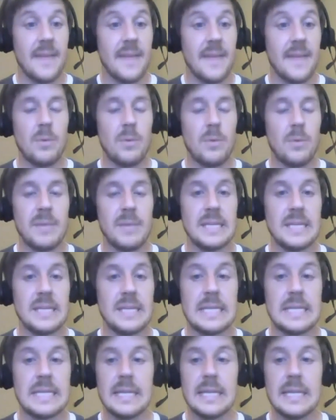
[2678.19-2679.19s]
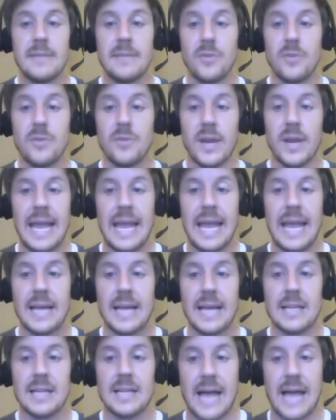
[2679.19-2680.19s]
That would be delivering
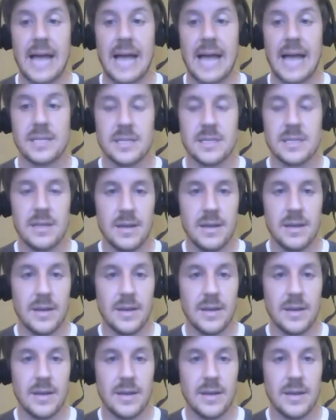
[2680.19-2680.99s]
a class.